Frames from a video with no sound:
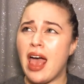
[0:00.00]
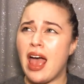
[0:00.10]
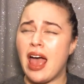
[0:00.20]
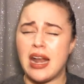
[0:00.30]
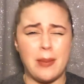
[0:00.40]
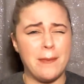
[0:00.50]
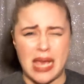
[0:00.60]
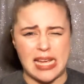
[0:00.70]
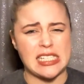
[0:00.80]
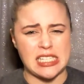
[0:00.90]
and
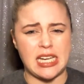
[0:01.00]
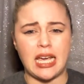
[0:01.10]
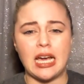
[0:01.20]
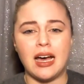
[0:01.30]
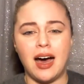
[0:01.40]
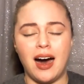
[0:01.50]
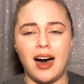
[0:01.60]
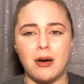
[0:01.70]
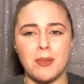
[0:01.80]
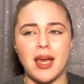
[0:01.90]
amazing.
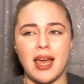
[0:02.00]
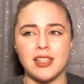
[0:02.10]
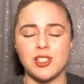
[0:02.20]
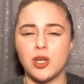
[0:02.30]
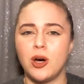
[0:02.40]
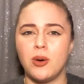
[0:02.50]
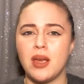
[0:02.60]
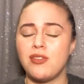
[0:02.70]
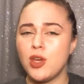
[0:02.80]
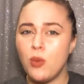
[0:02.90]
And so
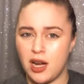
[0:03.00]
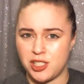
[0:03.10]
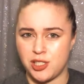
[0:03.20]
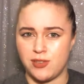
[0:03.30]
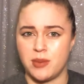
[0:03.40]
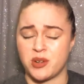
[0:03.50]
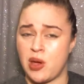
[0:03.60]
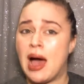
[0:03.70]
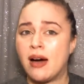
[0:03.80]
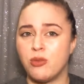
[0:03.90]
if you watch this film, or you
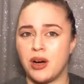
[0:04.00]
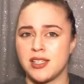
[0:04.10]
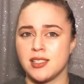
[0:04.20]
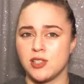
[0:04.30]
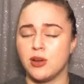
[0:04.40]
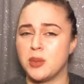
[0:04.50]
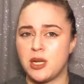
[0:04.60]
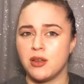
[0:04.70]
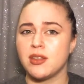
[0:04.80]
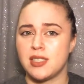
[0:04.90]
have watched this film, and
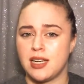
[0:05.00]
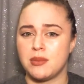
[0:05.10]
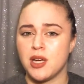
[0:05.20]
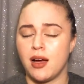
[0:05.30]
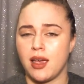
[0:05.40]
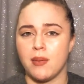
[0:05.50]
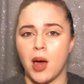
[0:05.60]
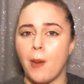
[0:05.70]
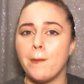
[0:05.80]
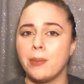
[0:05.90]
you know the scene I'm talking
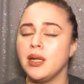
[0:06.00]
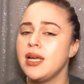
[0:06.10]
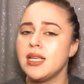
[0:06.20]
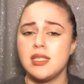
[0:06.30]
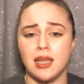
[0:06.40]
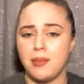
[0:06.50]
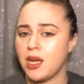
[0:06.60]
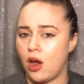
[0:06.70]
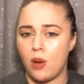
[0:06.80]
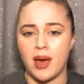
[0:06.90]
about, please let me
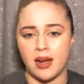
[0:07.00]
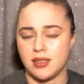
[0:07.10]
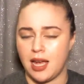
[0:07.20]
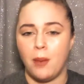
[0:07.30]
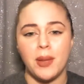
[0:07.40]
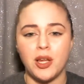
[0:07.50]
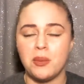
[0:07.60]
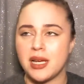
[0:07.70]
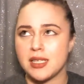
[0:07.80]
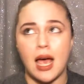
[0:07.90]
know about it down below,
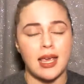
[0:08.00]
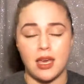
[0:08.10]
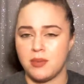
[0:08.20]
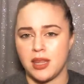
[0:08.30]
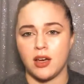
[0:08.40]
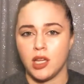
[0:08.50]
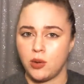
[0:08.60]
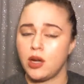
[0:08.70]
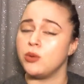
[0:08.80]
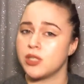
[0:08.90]
because I can't be the only
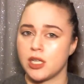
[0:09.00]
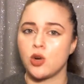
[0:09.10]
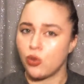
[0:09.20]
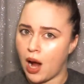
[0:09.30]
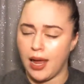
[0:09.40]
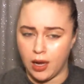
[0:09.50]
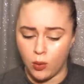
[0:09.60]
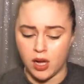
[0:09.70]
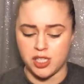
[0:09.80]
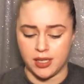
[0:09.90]
one who was like crying
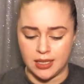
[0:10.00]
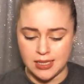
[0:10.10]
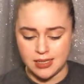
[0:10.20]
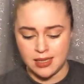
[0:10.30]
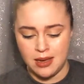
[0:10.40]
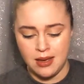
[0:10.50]
watching this.